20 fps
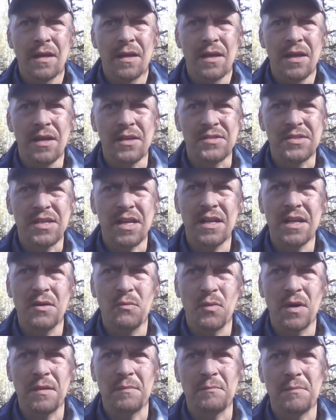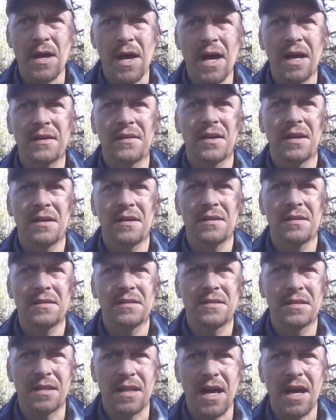he said he went back
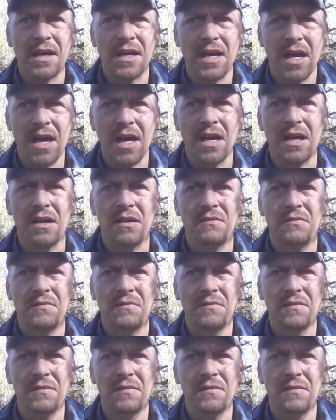to that cave